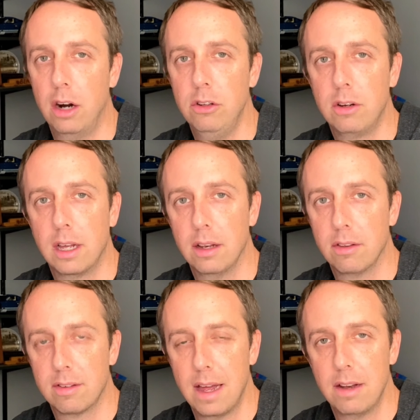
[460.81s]
You can
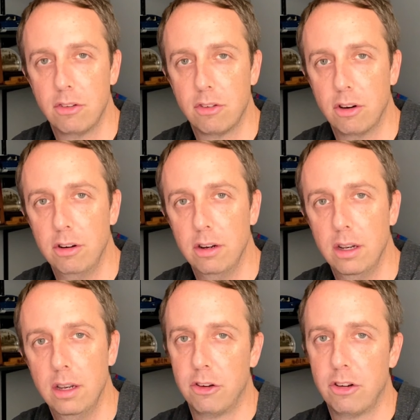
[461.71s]
set
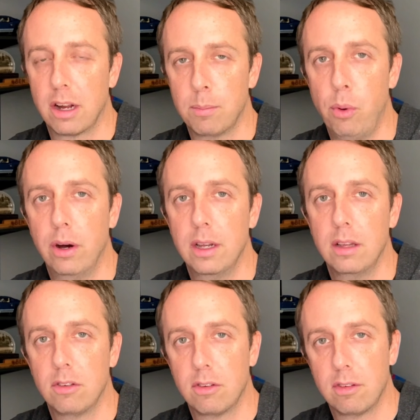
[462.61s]
certain
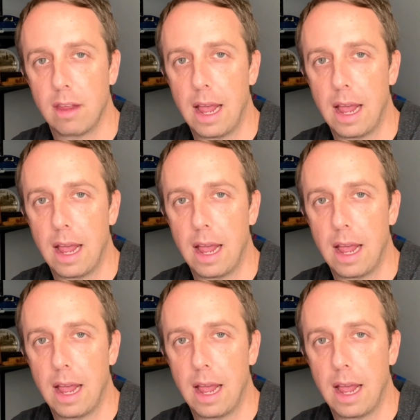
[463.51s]
checkpoints,